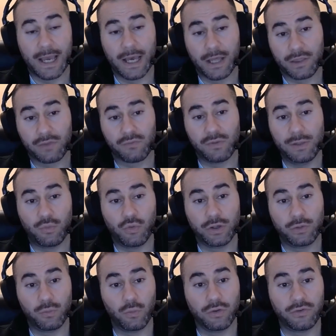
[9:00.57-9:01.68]
at
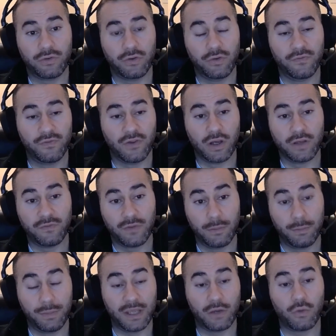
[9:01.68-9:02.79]
3.125
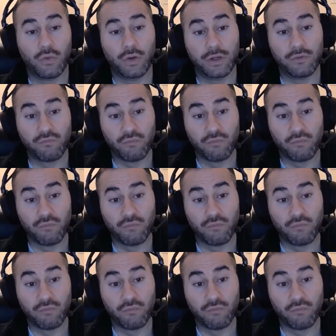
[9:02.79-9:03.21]
Bitcoin